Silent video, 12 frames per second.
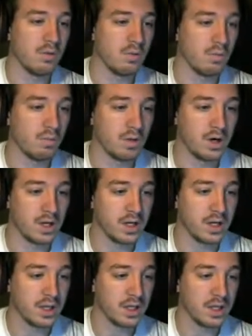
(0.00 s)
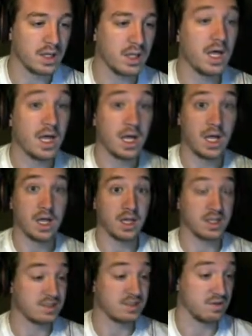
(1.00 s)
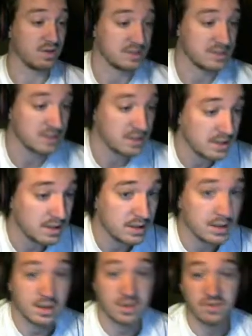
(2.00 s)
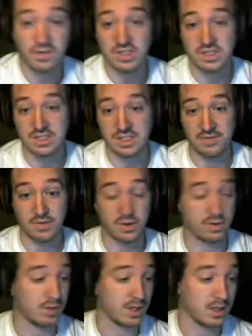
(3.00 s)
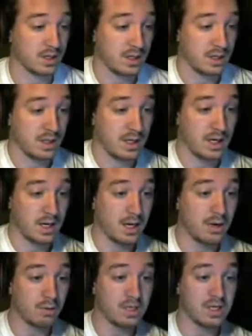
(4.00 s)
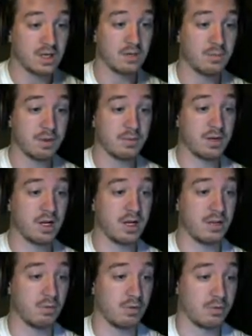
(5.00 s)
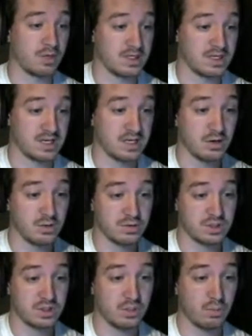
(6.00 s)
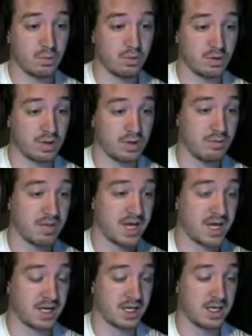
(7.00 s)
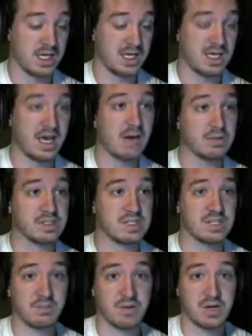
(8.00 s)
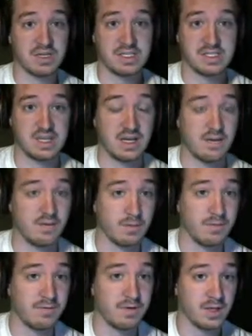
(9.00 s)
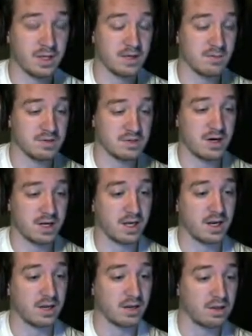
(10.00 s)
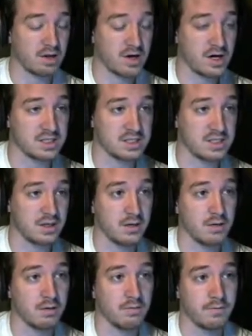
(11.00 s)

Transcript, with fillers: one. Let's do this. Let's finish this off really quick. I don't need her memory anymore because I know she won't come back. That was the depressing side of him. I feel like he was already getting the thoughts of,